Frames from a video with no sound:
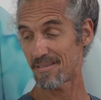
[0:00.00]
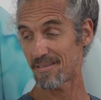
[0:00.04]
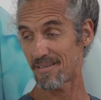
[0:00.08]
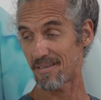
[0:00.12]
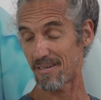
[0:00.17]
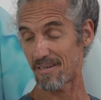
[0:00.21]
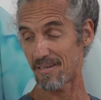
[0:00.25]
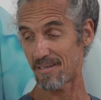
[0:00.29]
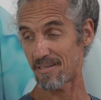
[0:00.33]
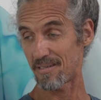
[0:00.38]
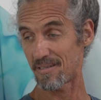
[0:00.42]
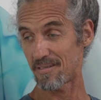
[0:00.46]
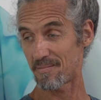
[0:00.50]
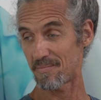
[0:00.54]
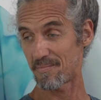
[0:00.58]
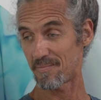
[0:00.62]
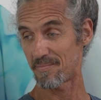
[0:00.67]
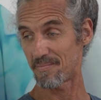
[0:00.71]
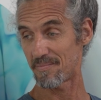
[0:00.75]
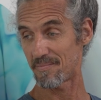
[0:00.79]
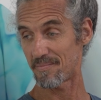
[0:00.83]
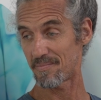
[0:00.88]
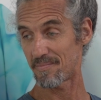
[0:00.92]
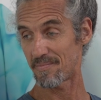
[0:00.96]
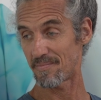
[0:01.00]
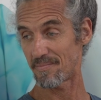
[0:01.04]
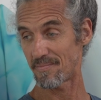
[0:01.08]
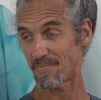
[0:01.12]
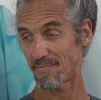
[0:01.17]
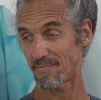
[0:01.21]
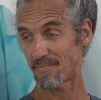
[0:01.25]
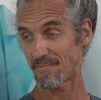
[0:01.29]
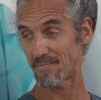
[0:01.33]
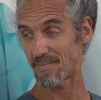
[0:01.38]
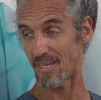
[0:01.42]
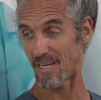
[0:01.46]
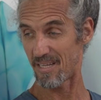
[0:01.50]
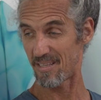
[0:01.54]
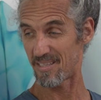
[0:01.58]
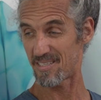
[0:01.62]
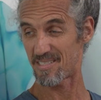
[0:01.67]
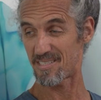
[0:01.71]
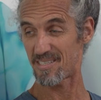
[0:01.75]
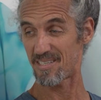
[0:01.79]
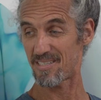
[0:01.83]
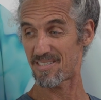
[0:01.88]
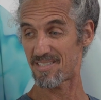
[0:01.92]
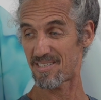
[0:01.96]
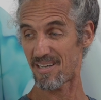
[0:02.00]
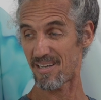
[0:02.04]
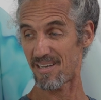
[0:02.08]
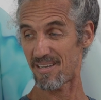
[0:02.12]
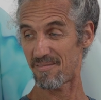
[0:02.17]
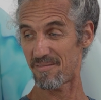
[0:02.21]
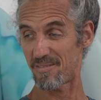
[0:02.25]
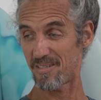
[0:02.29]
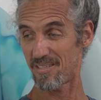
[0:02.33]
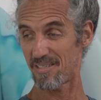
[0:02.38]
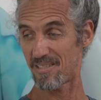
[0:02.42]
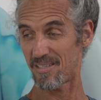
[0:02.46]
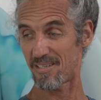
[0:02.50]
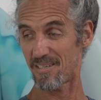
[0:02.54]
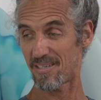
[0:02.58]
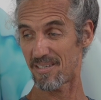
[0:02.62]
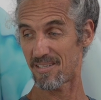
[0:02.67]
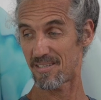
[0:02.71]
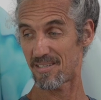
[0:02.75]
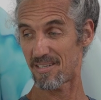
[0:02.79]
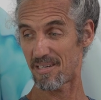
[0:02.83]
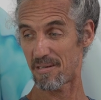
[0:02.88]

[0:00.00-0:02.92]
and the Seaside, really.